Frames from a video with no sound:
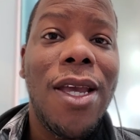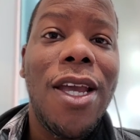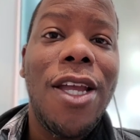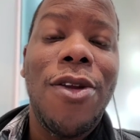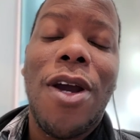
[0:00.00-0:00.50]

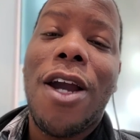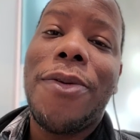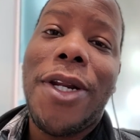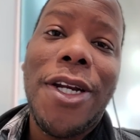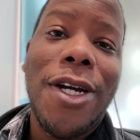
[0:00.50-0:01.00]
And you
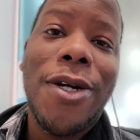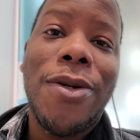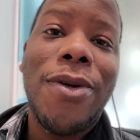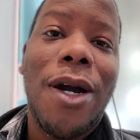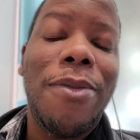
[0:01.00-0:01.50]
already
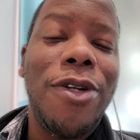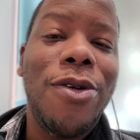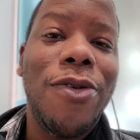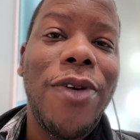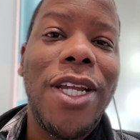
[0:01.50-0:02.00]
know I'm going to do
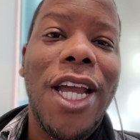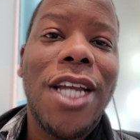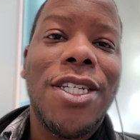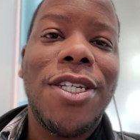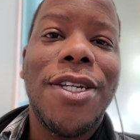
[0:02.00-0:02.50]
a
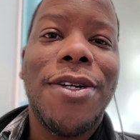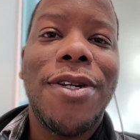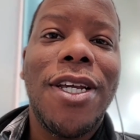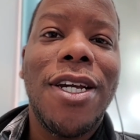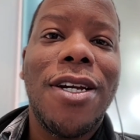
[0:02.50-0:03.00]
reaction on
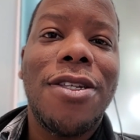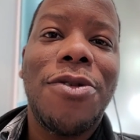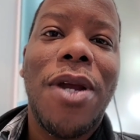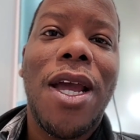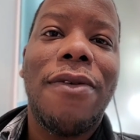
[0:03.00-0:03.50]
the
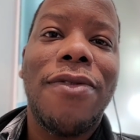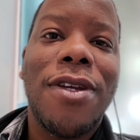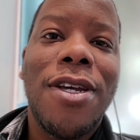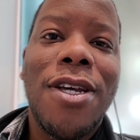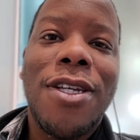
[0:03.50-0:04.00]
draft.
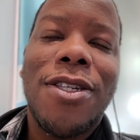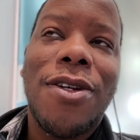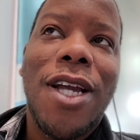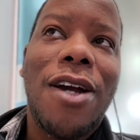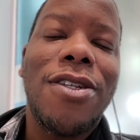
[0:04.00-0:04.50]
So
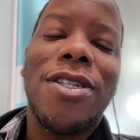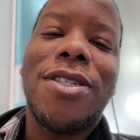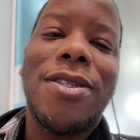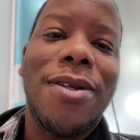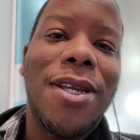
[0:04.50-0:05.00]
y'all
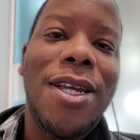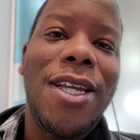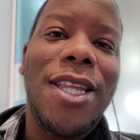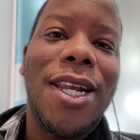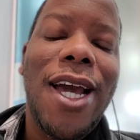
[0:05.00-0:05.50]
just
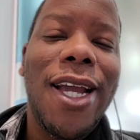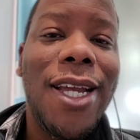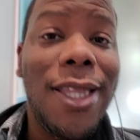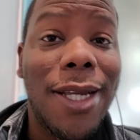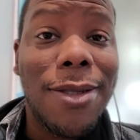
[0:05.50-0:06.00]
hit that like,
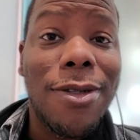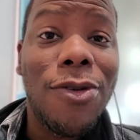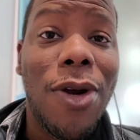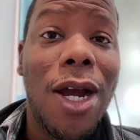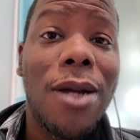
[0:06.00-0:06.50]
hit that
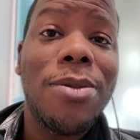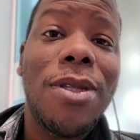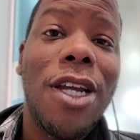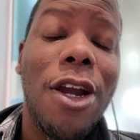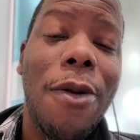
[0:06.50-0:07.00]
subscribe.
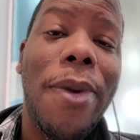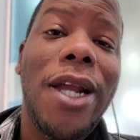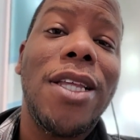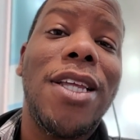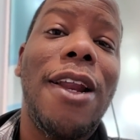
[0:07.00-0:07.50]

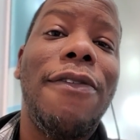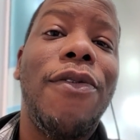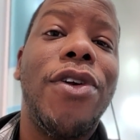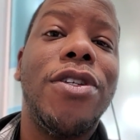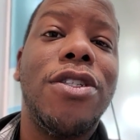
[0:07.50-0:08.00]
Everybody, thanks
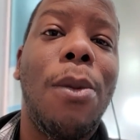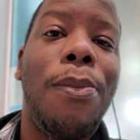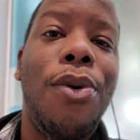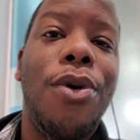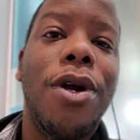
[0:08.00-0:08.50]
for the
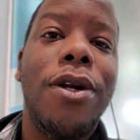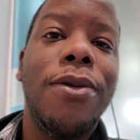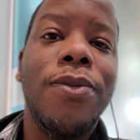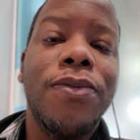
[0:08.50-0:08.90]
support.